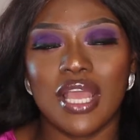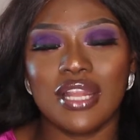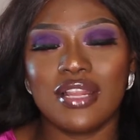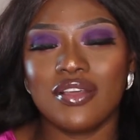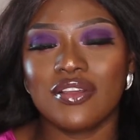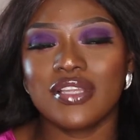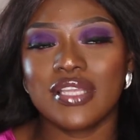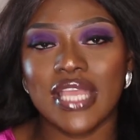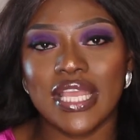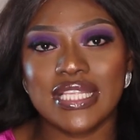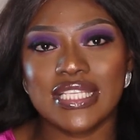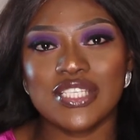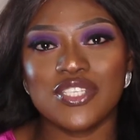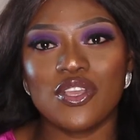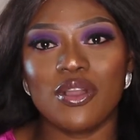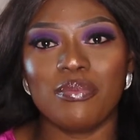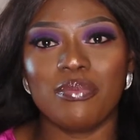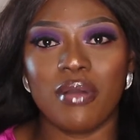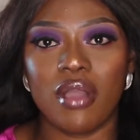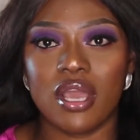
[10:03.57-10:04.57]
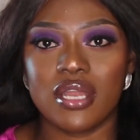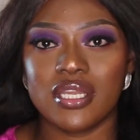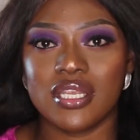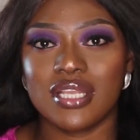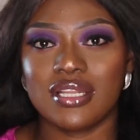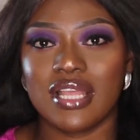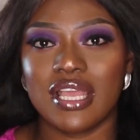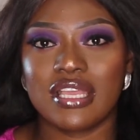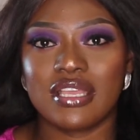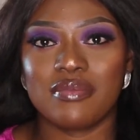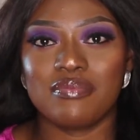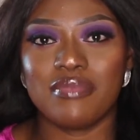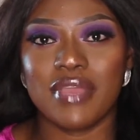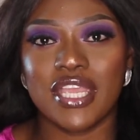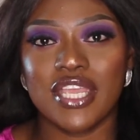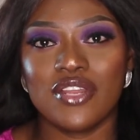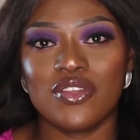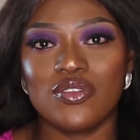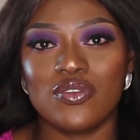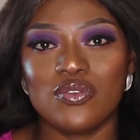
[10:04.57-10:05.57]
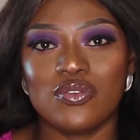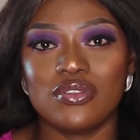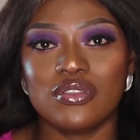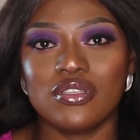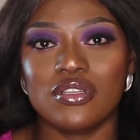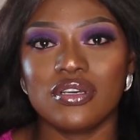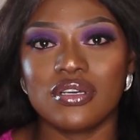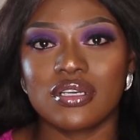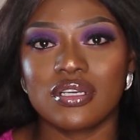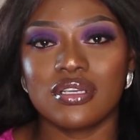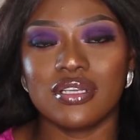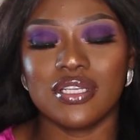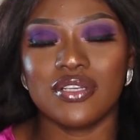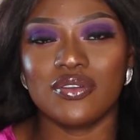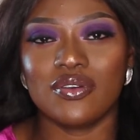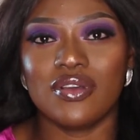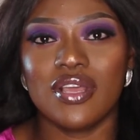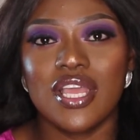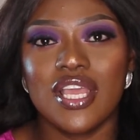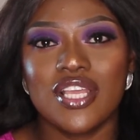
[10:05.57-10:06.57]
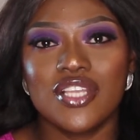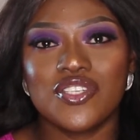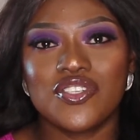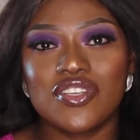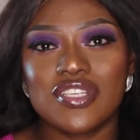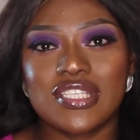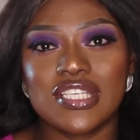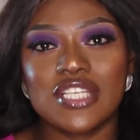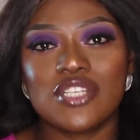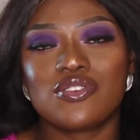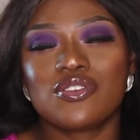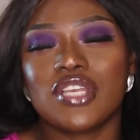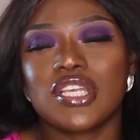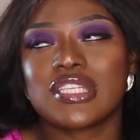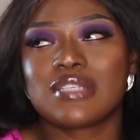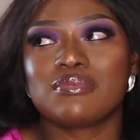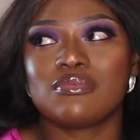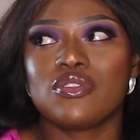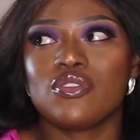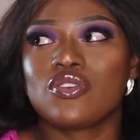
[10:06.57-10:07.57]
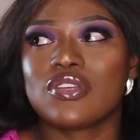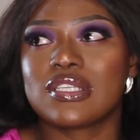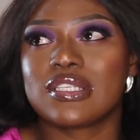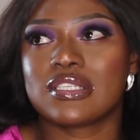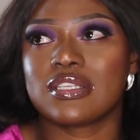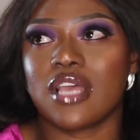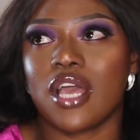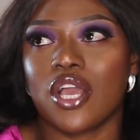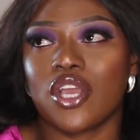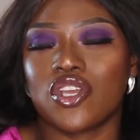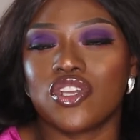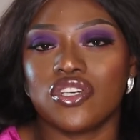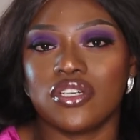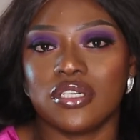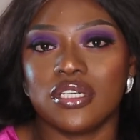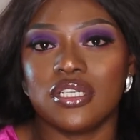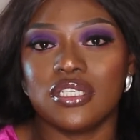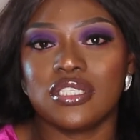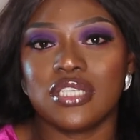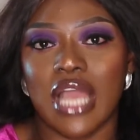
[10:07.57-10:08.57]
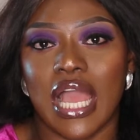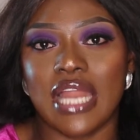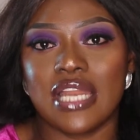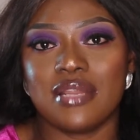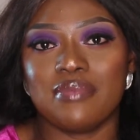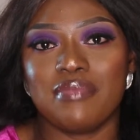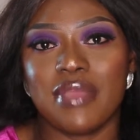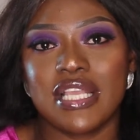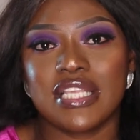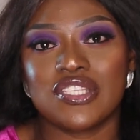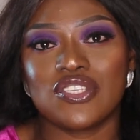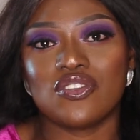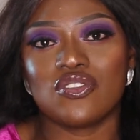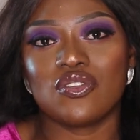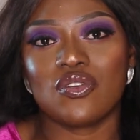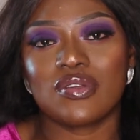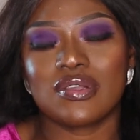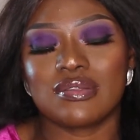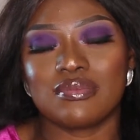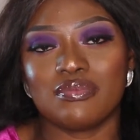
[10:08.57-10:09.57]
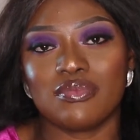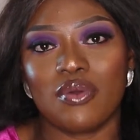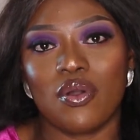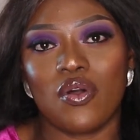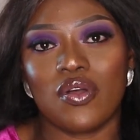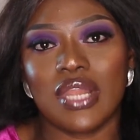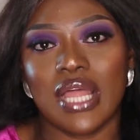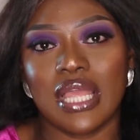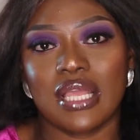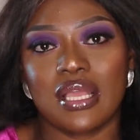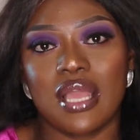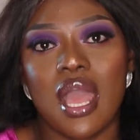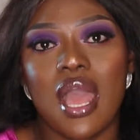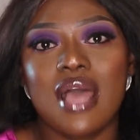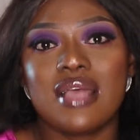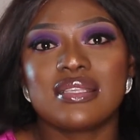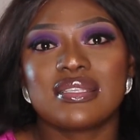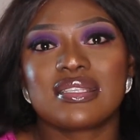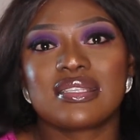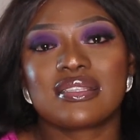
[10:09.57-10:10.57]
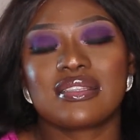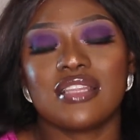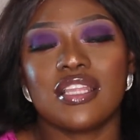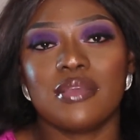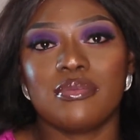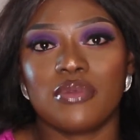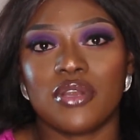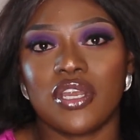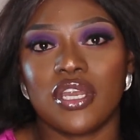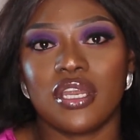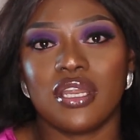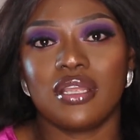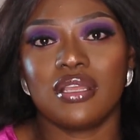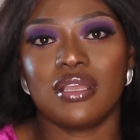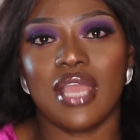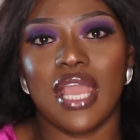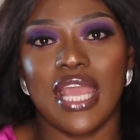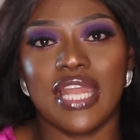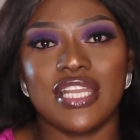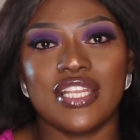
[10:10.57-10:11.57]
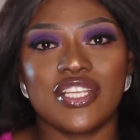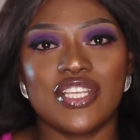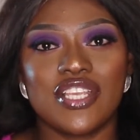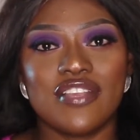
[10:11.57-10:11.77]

elongating your body and like making you look, you know, it just looks good, and it makes you look more like slimmer, and it